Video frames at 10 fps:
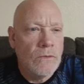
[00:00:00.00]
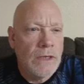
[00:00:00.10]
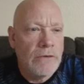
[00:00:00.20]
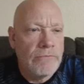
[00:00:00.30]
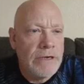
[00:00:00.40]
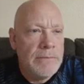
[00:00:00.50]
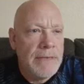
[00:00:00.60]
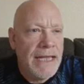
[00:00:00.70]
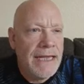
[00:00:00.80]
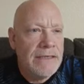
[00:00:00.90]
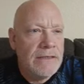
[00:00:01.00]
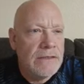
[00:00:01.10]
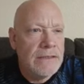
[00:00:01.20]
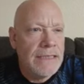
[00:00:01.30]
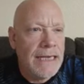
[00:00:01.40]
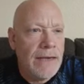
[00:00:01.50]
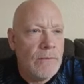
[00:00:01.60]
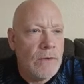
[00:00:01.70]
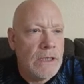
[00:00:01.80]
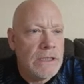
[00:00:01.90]
to rebet, and we're going
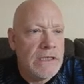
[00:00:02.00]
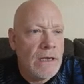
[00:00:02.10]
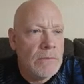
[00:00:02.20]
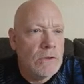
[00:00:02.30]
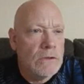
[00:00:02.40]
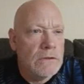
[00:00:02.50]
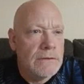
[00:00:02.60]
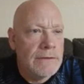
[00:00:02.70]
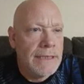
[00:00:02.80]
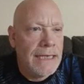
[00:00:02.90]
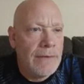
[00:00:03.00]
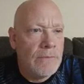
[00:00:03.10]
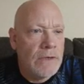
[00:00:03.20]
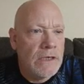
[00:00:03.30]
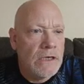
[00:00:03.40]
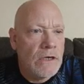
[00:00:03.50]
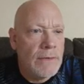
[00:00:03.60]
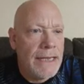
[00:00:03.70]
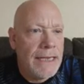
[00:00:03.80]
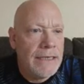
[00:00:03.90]
to double, and we're going to go
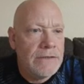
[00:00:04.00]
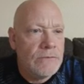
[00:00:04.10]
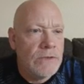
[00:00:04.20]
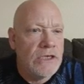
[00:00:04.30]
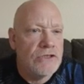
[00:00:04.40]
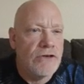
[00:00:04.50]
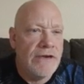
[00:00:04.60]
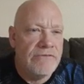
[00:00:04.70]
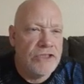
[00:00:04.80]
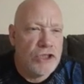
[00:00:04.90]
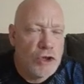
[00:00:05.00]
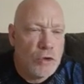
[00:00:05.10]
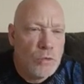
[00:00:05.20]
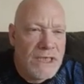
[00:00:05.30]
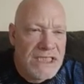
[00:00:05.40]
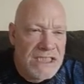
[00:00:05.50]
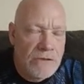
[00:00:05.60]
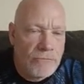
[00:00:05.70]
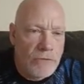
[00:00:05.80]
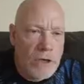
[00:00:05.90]
ahead and we're going to try for 2 wins in a
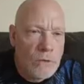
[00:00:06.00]
row.